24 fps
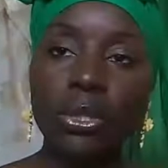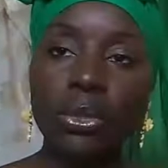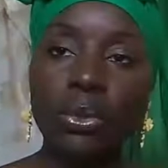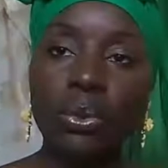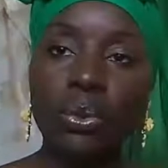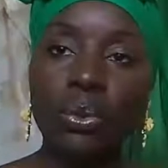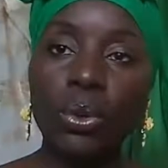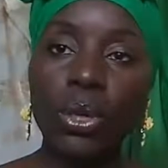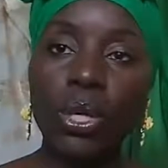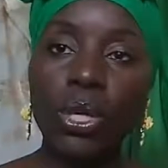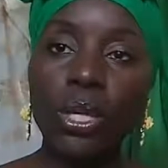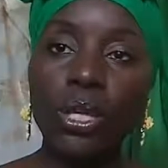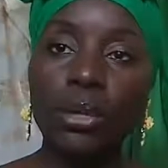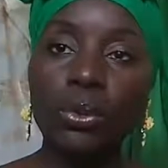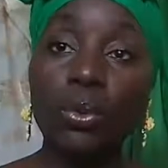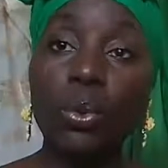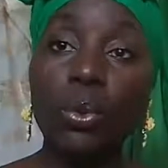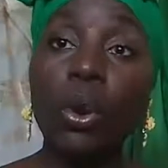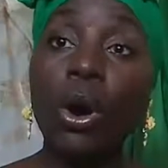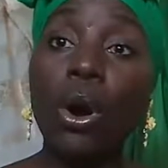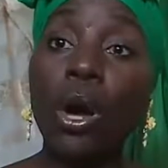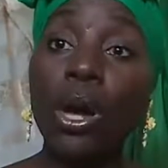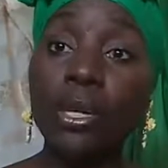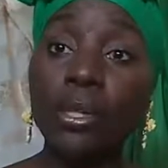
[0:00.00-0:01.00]
we
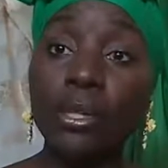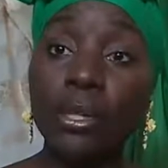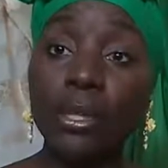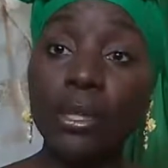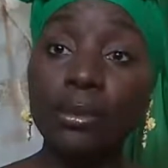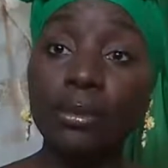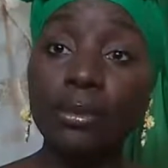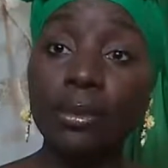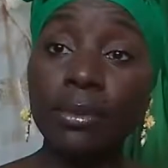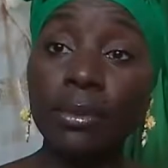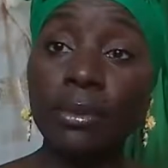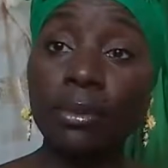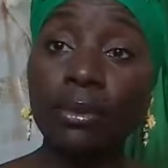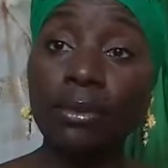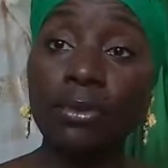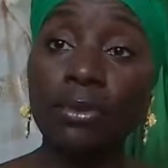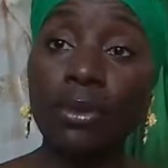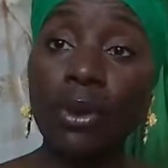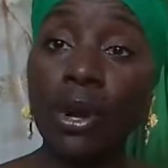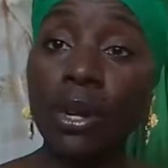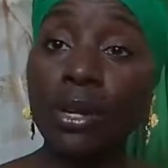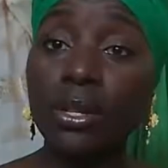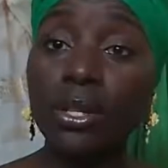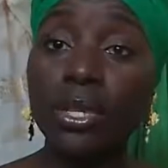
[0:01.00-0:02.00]
want
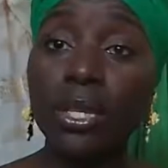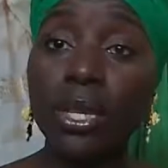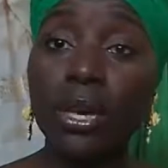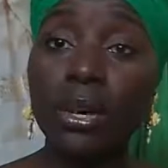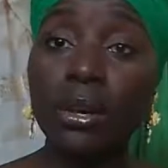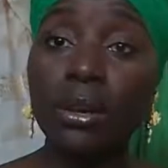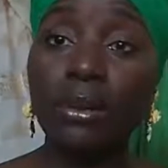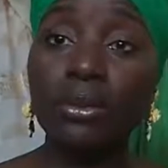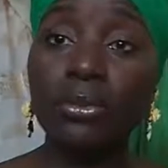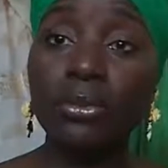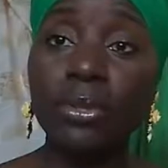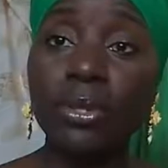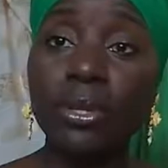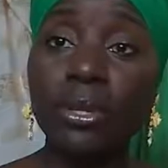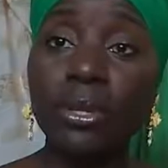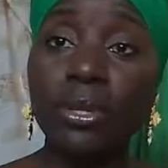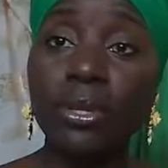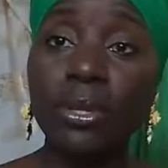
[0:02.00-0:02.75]
for ourselves.